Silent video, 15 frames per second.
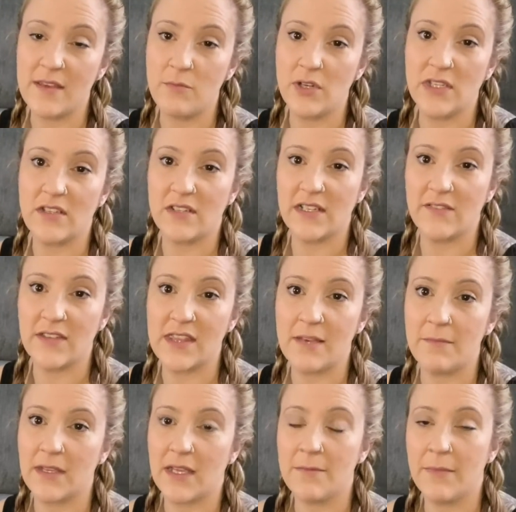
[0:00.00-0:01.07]
when you're giving them
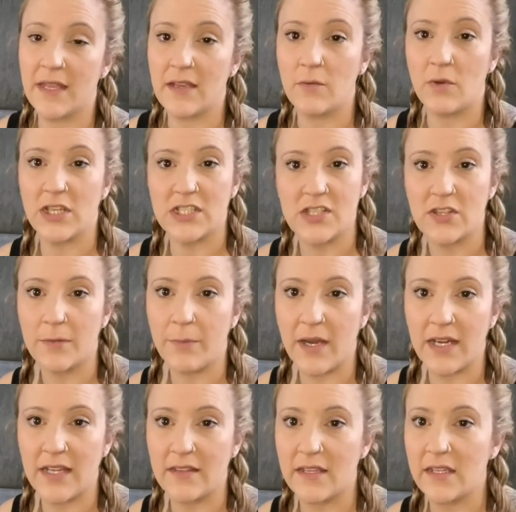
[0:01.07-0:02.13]
a command. Watch their
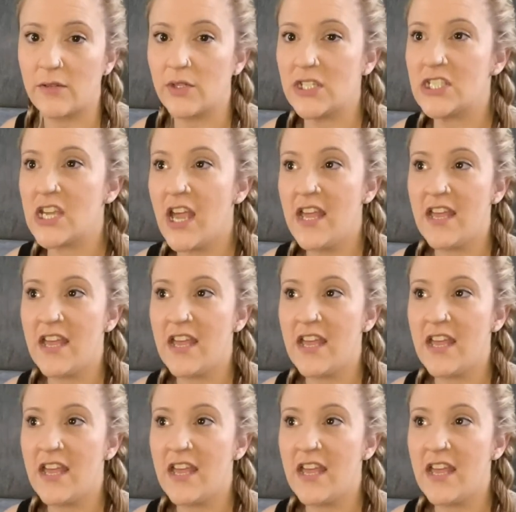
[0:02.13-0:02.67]
body language.